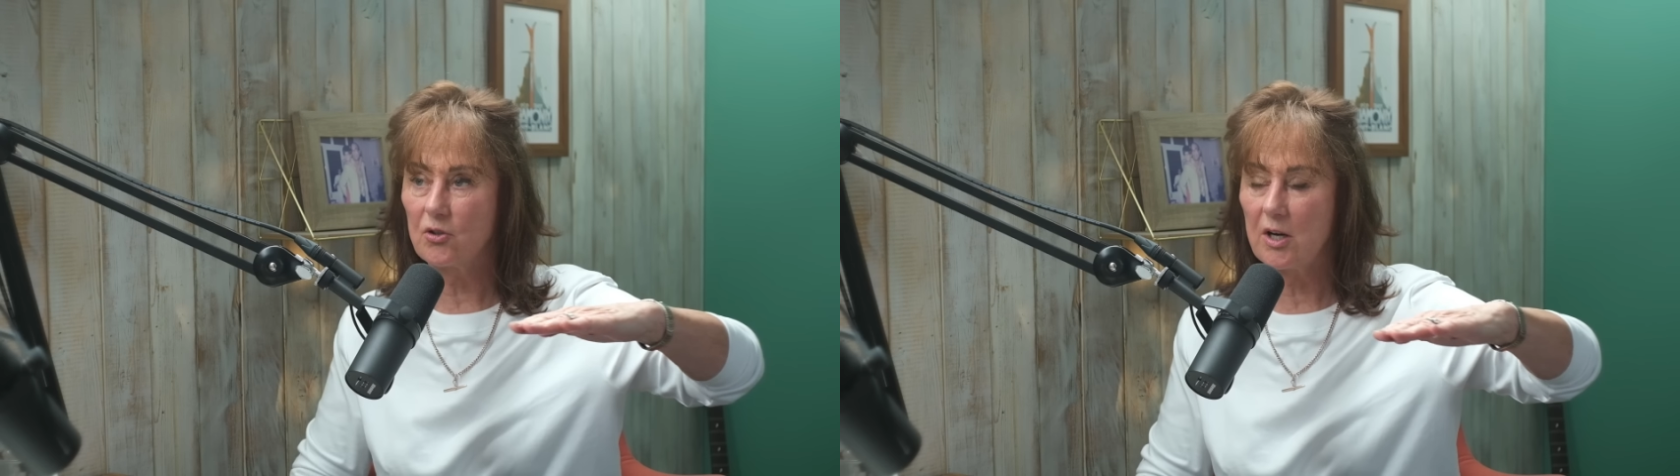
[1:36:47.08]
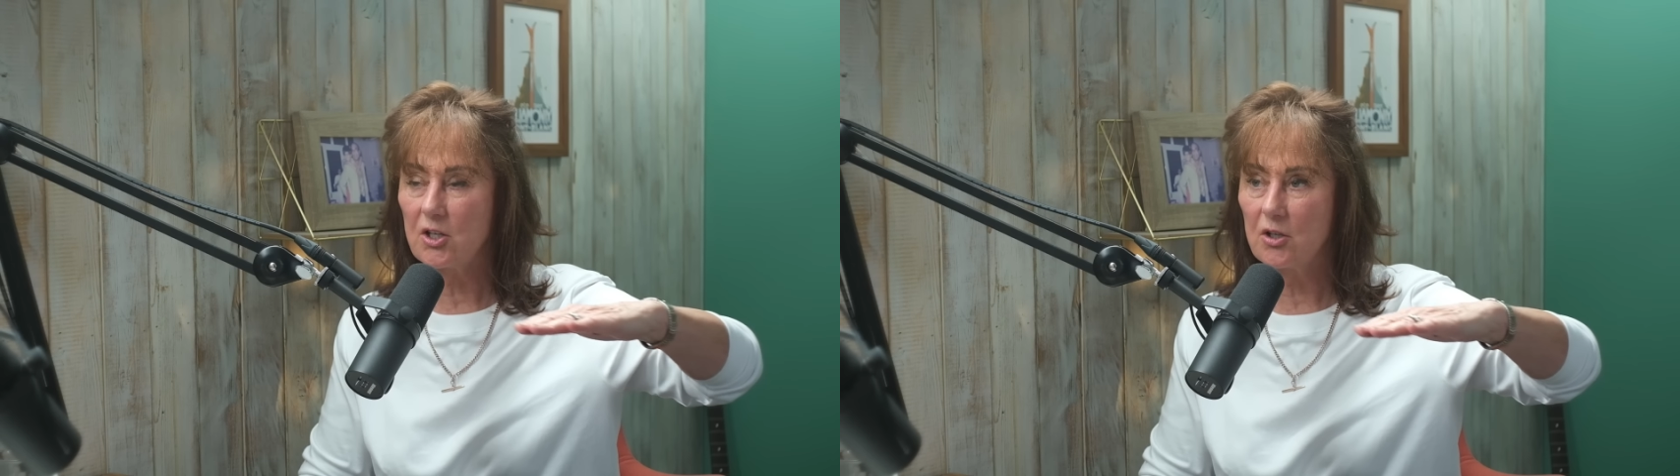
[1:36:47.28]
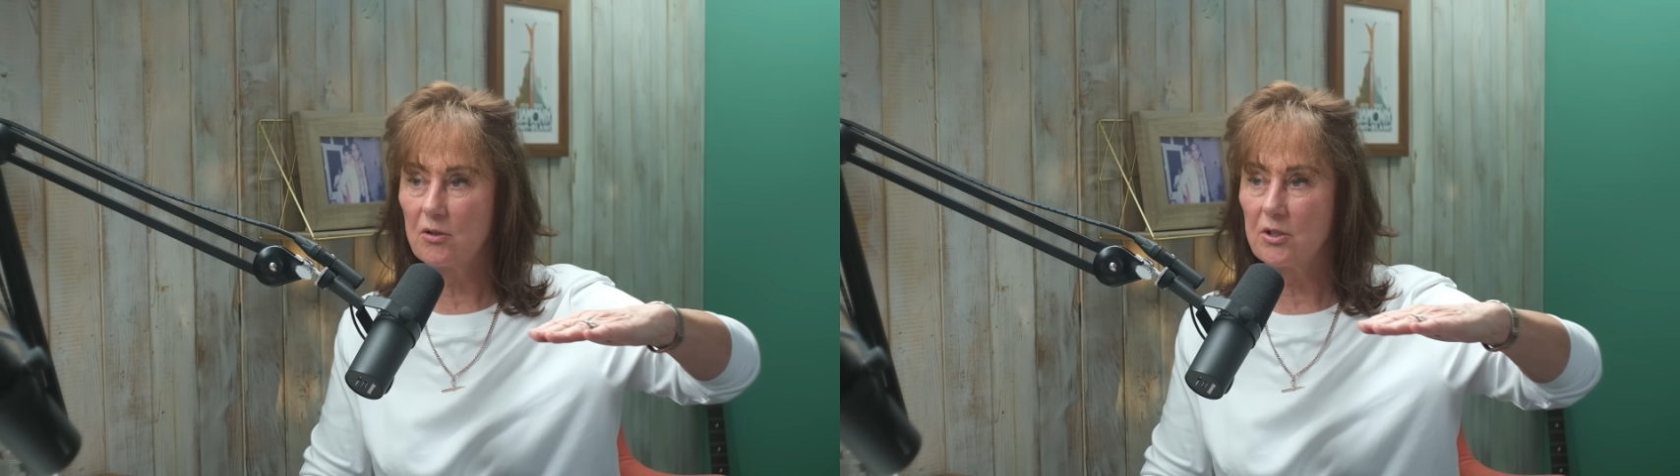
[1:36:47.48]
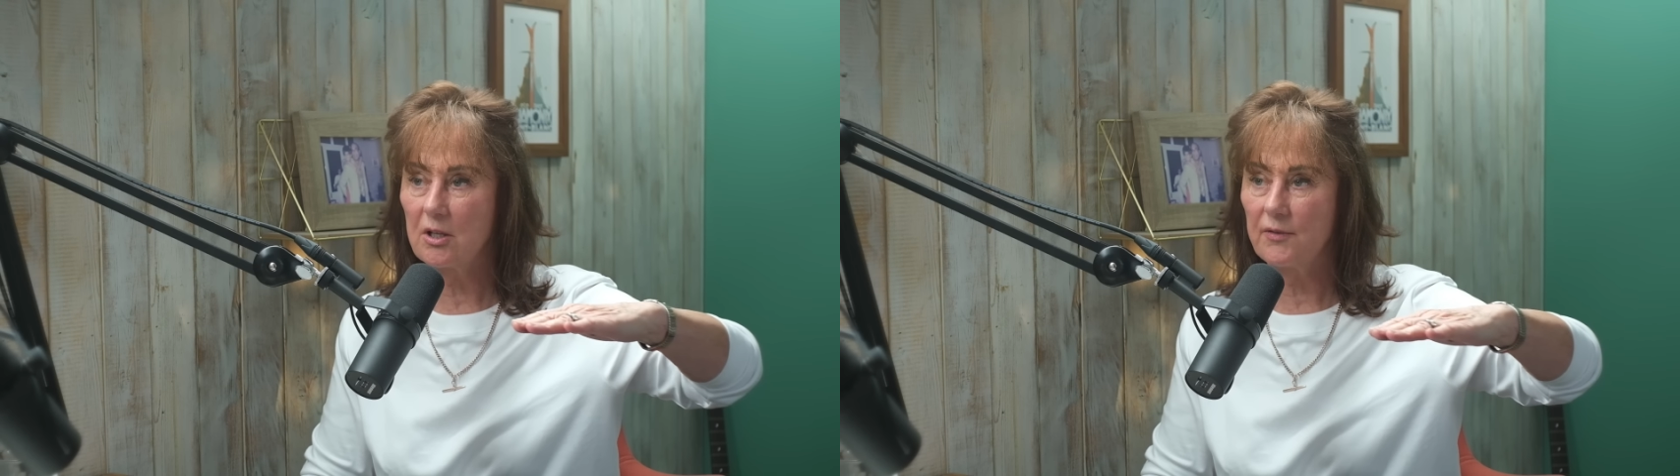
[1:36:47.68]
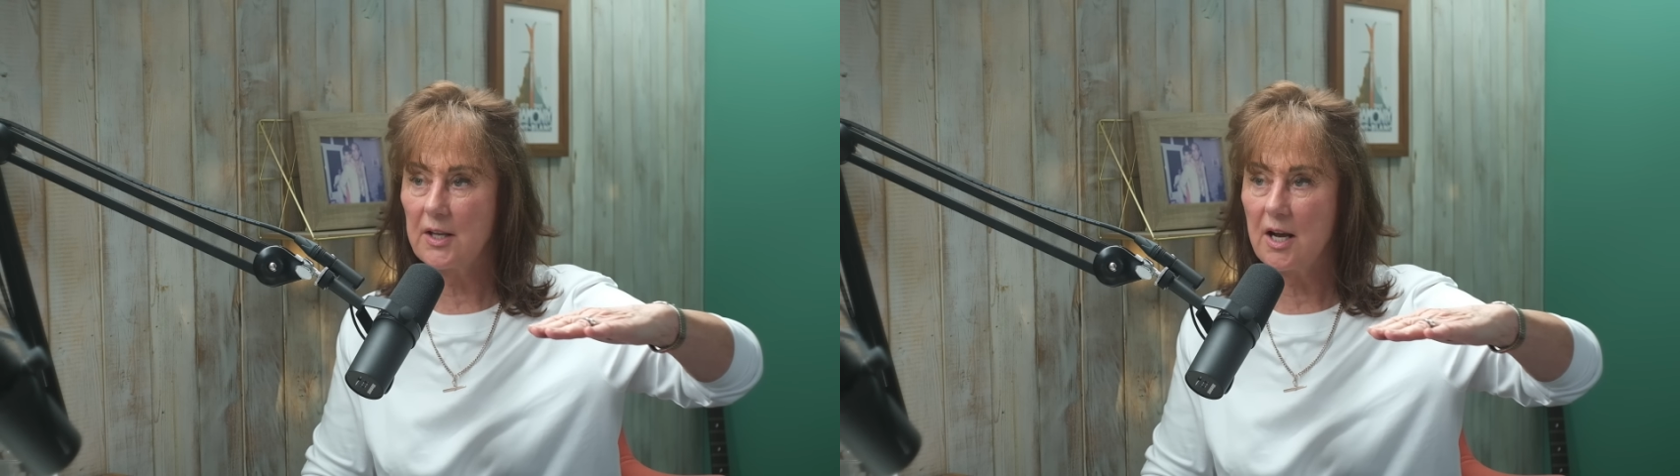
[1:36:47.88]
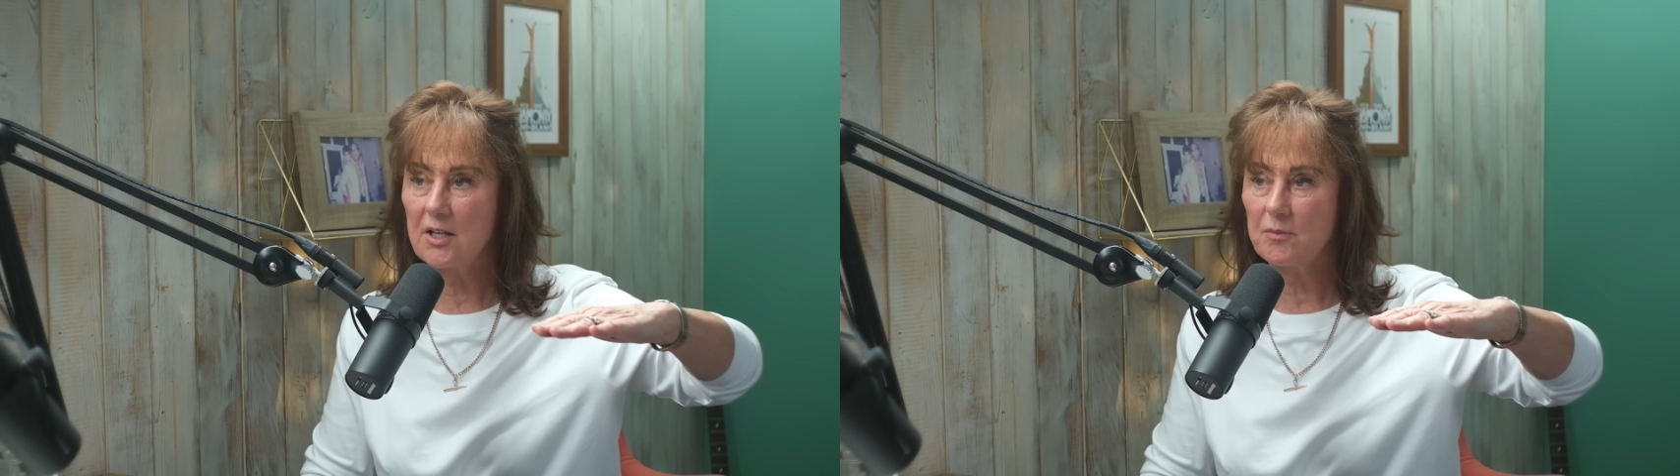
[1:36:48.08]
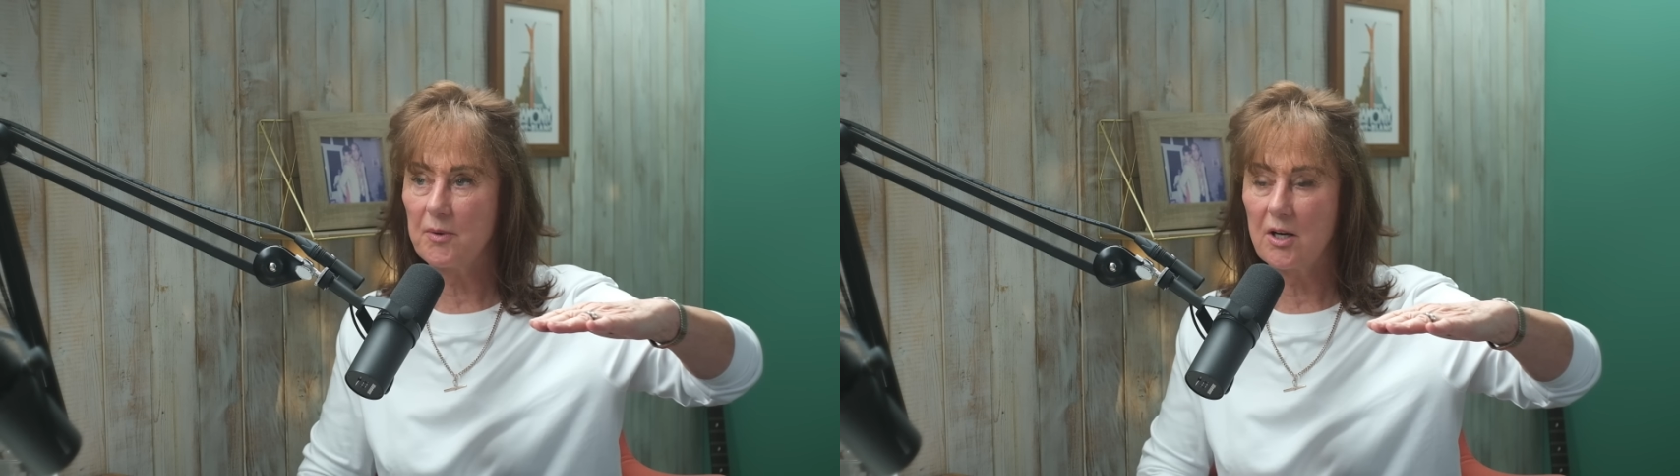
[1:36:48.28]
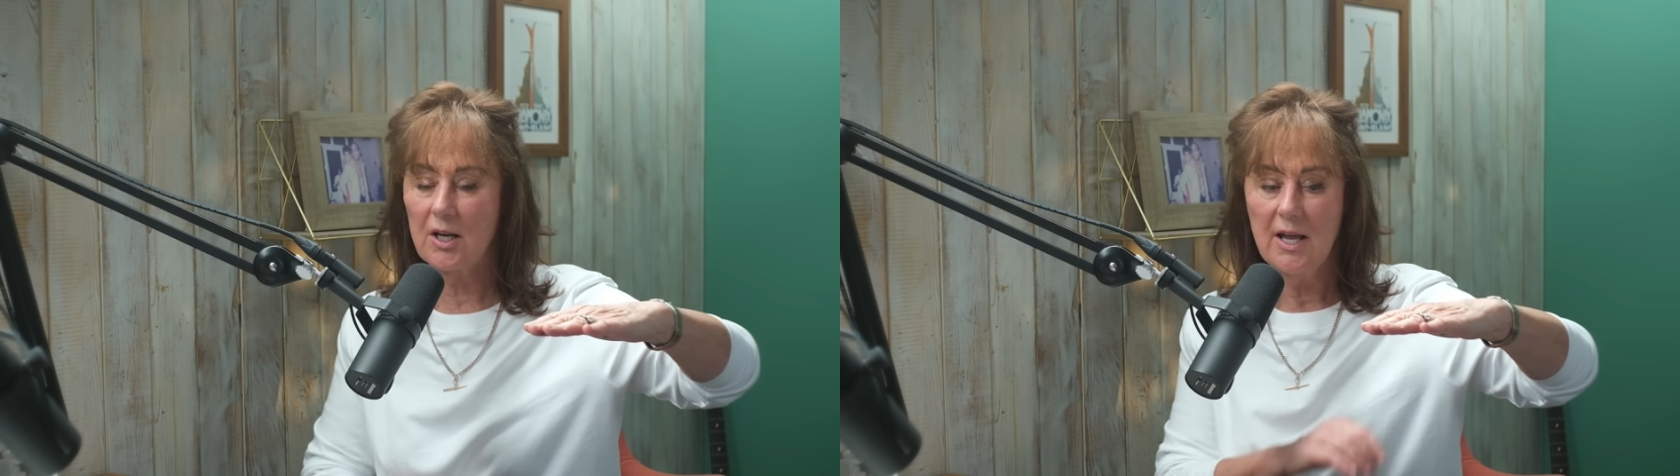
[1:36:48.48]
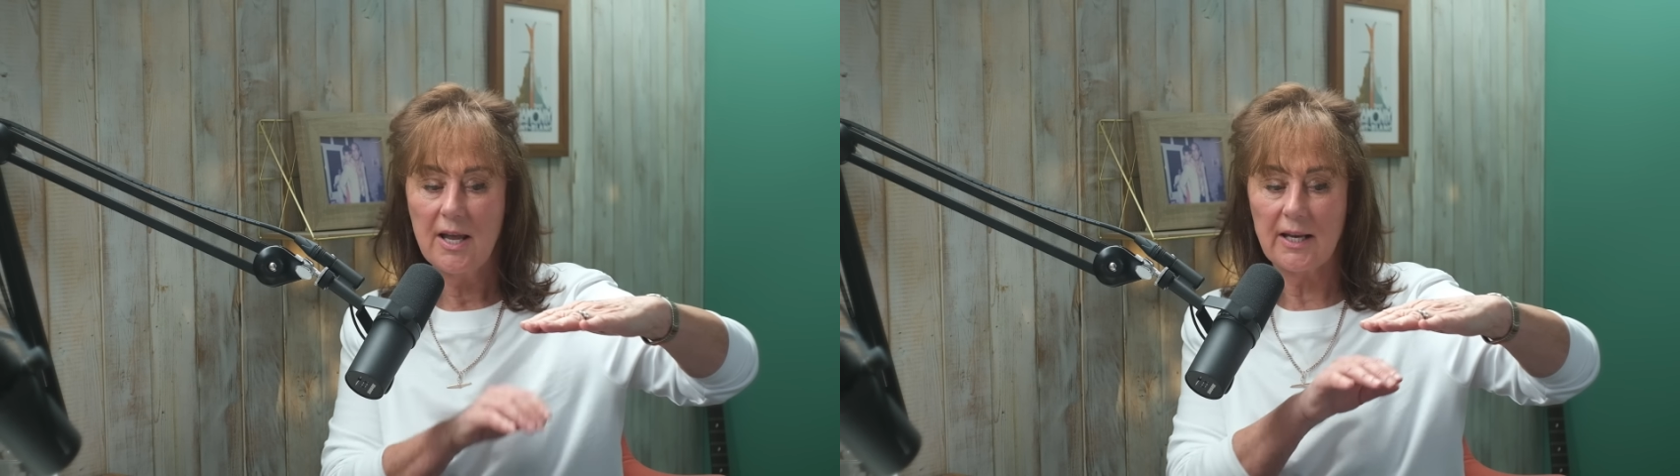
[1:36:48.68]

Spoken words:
threshold of the iceberg.